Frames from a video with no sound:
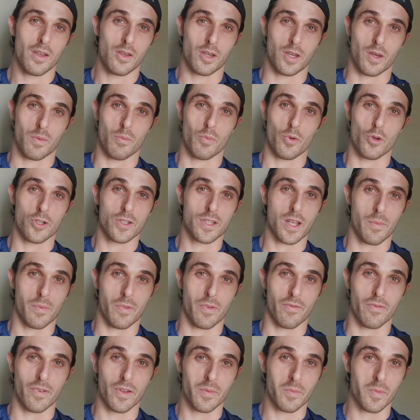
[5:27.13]
You can boost up
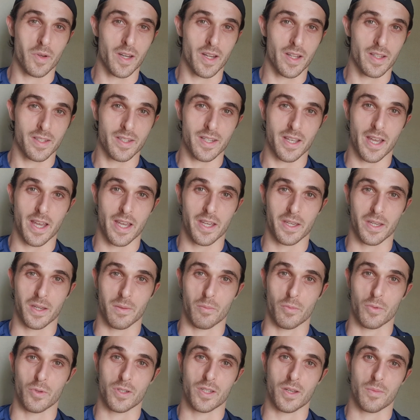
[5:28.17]
the vitamin intake. You can
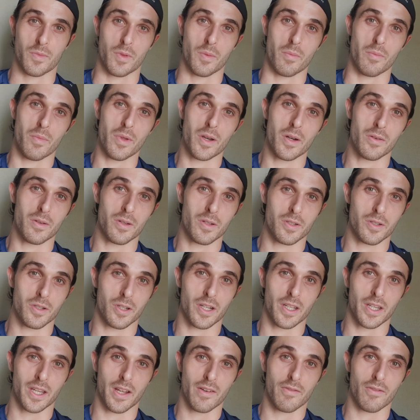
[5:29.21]
boost up the minerals you're
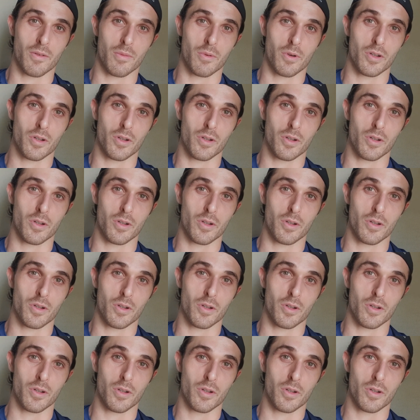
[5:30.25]
going to get from